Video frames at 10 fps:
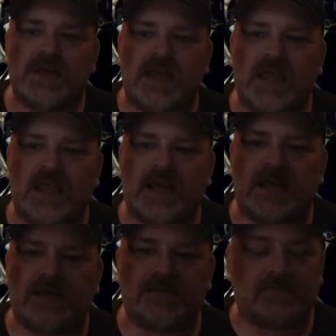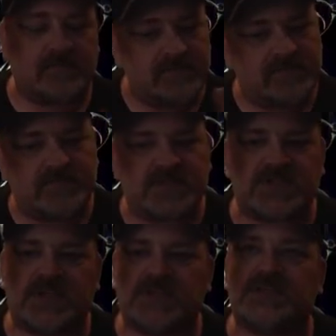And
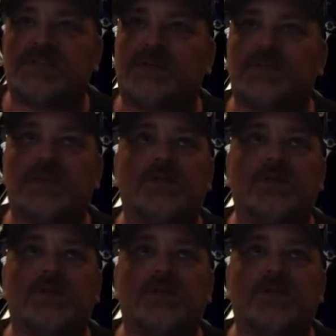it's something